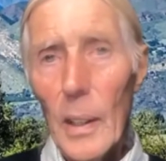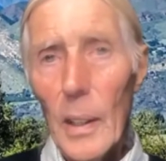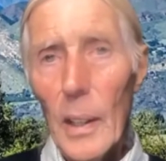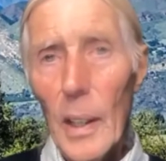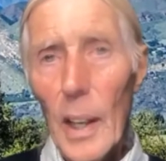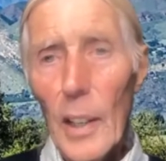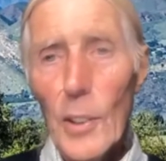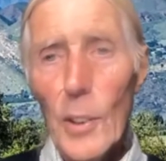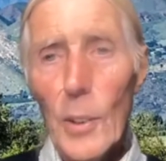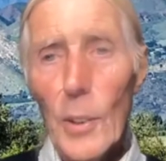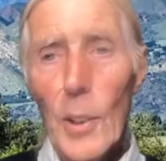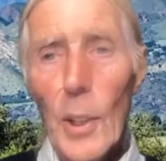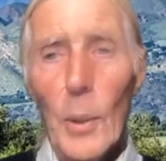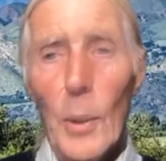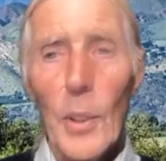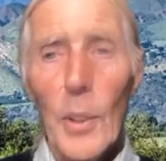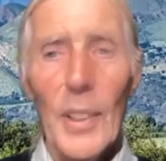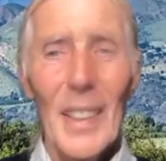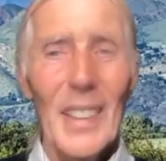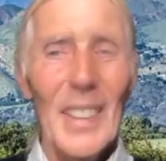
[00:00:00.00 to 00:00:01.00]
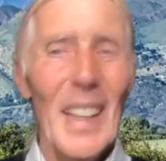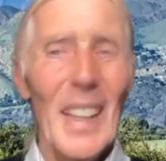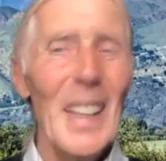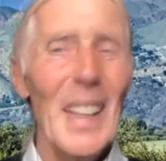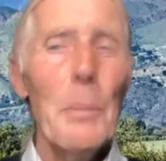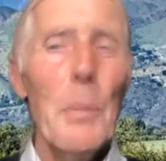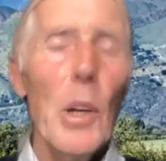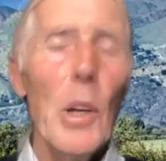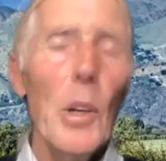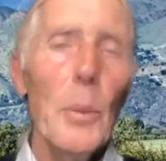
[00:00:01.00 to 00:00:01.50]
And you know that at any
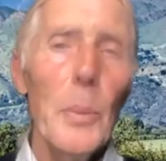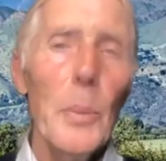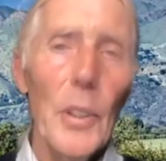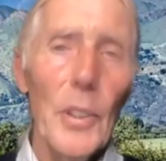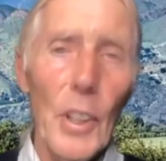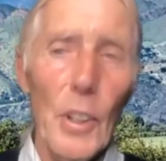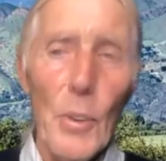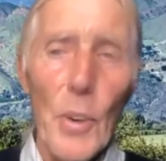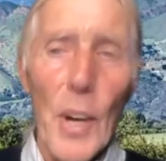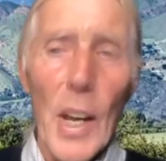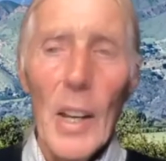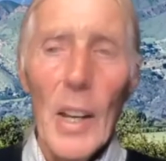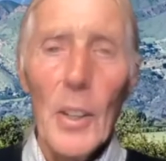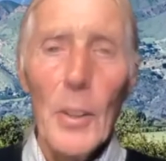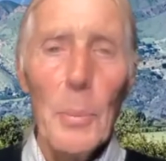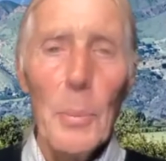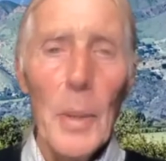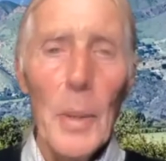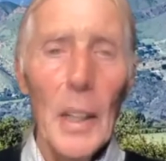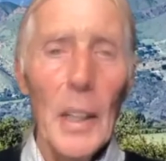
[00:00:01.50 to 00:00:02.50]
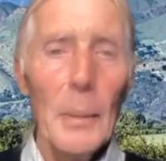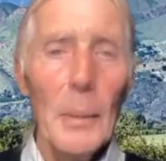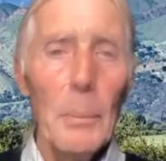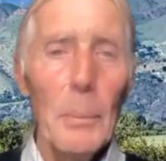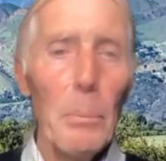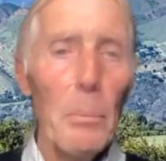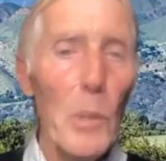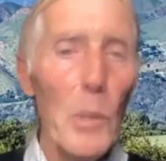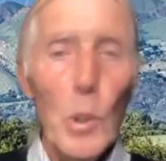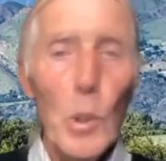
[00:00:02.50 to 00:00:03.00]
moment the ground may
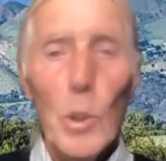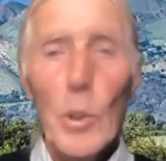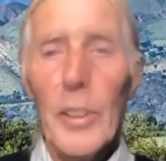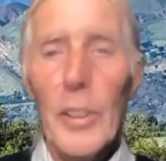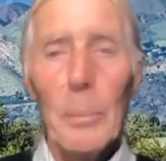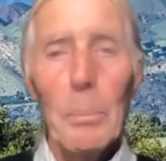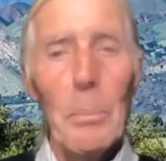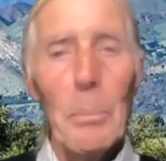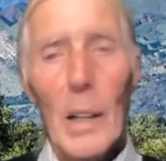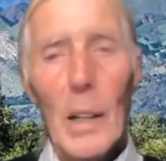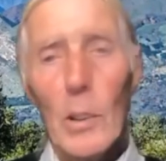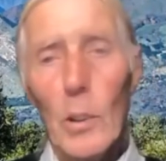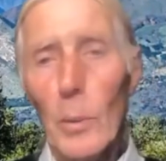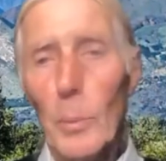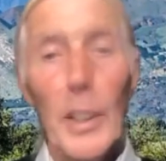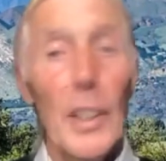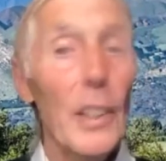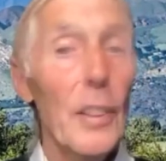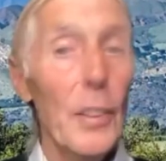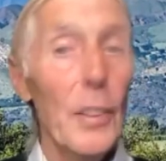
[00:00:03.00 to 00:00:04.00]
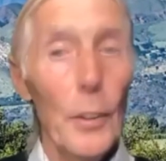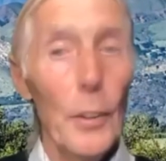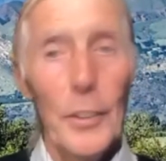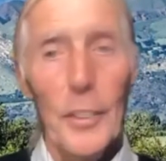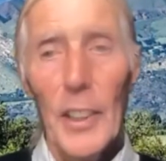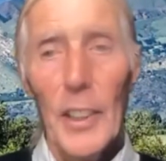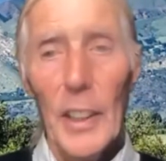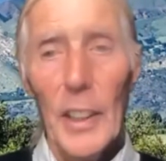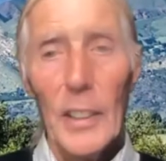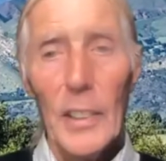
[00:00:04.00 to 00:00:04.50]
move and buckle beneath your
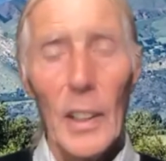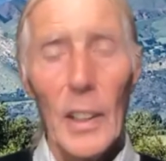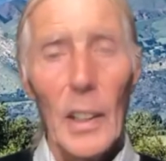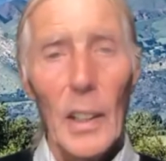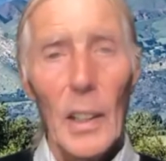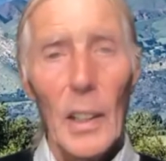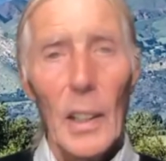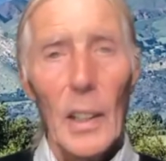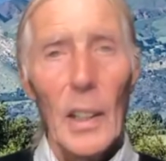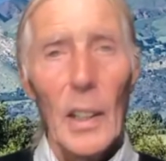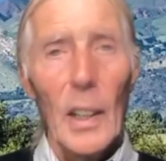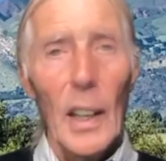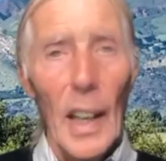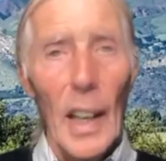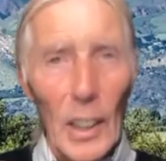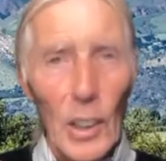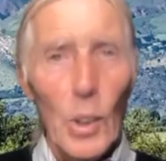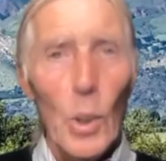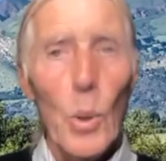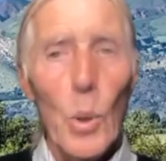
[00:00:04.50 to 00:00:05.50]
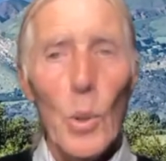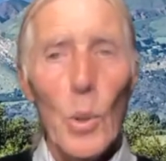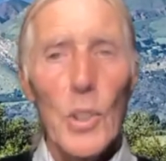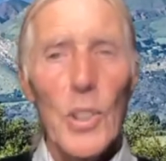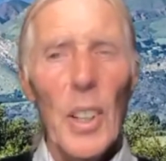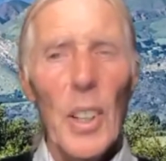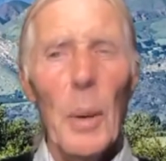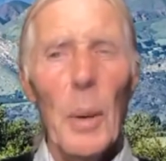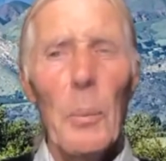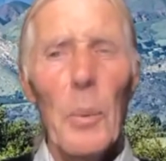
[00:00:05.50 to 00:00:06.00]
feet and cause
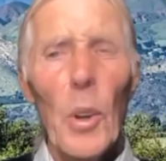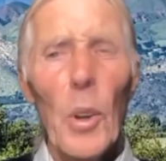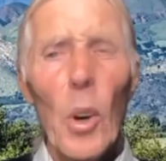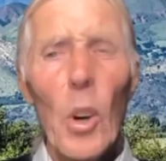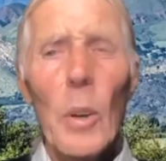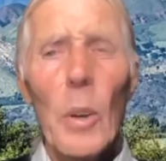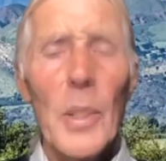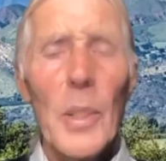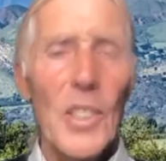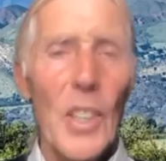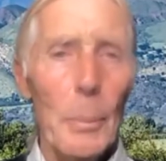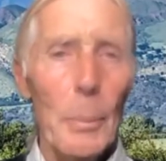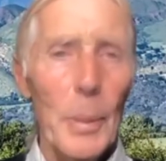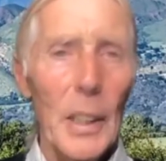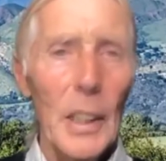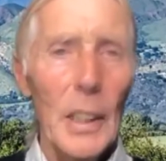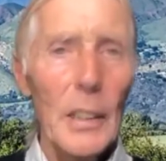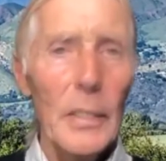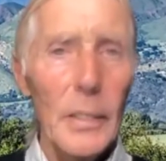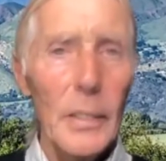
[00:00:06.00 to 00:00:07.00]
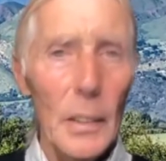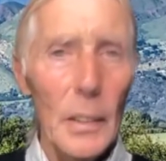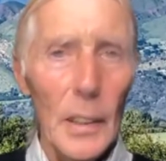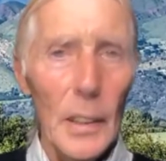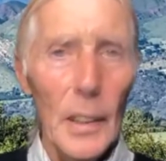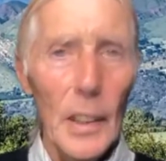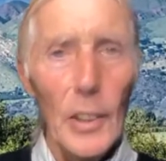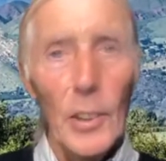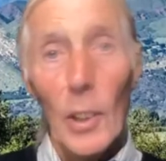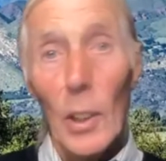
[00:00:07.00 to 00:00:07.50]
an enormous upheaval
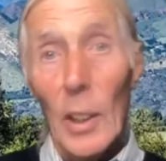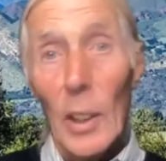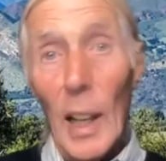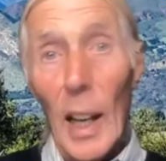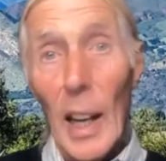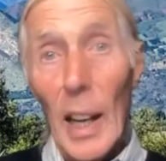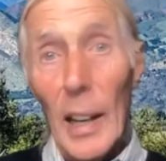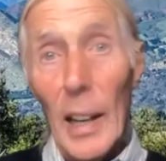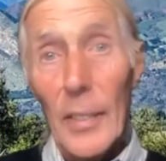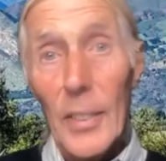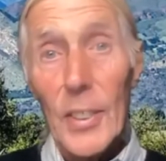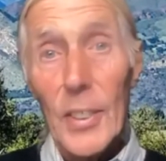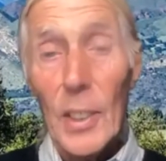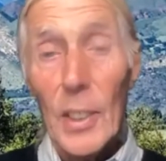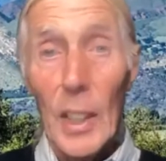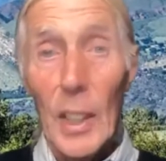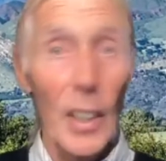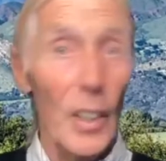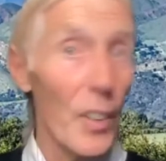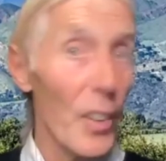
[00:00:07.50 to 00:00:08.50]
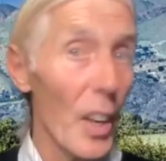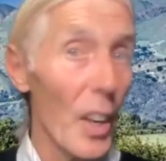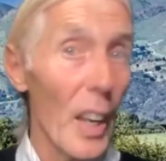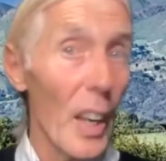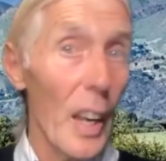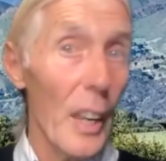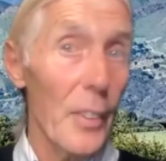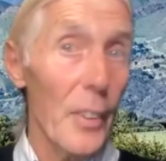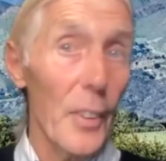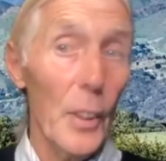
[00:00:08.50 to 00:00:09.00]
in your lives and in the
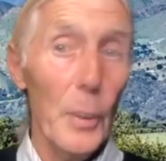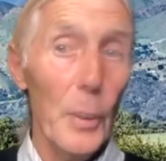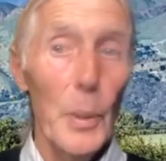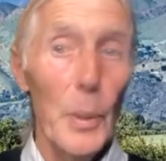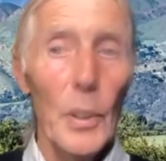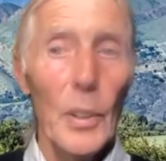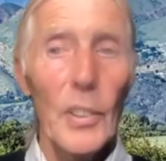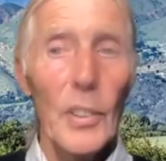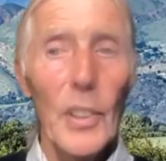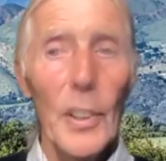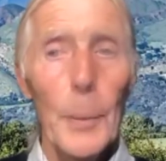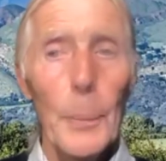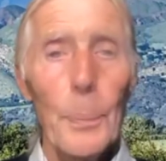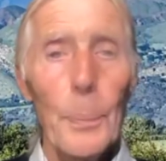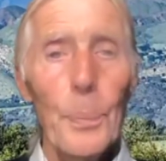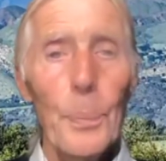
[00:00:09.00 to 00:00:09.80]
life of the community.